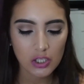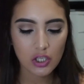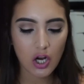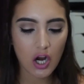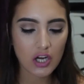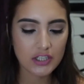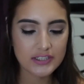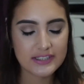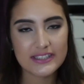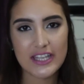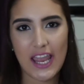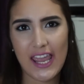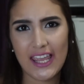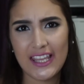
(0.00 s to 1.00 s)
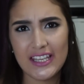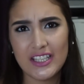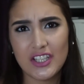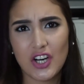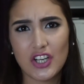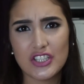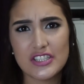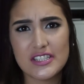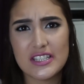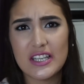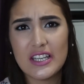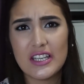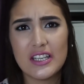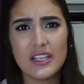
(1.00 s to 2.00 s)
Gardain,
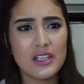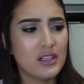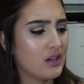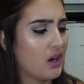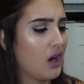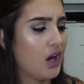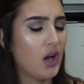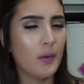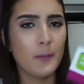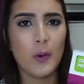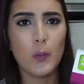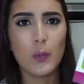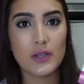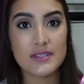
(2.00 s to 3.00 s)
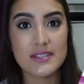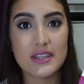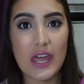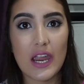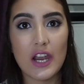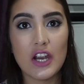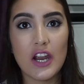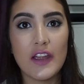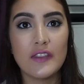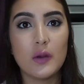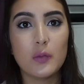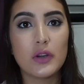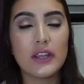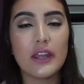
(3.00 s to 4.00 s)
Gardain um, was there, and
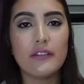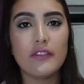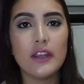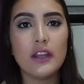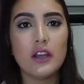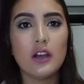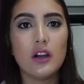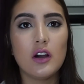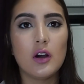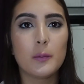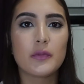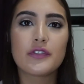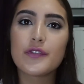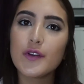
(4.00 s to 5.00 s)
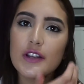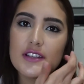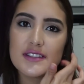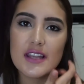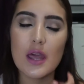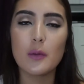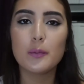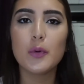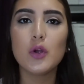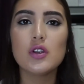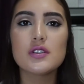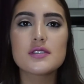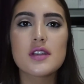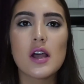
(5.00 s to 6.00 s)
they were giving um, free
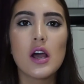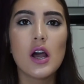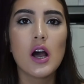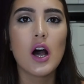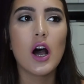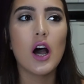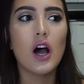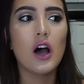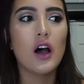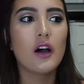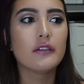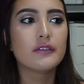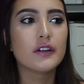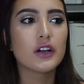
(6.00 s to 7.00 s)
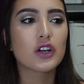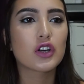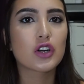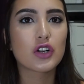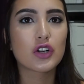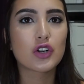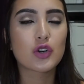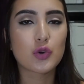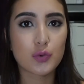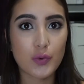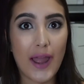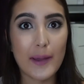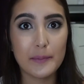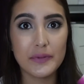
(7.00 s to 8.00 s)
samples of
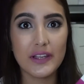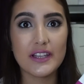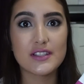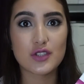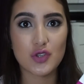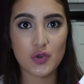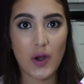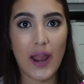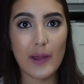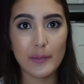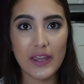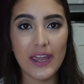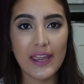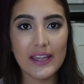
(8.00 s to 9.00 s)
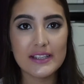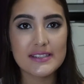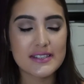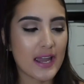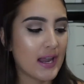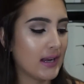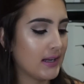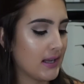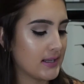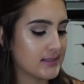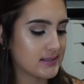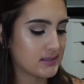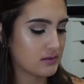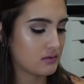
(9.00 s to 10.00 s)
crabless crab cakes, and
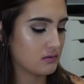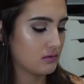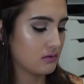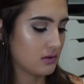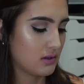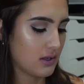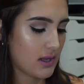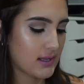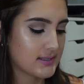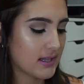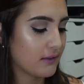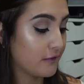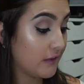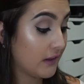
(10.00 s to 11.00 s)
it's it's like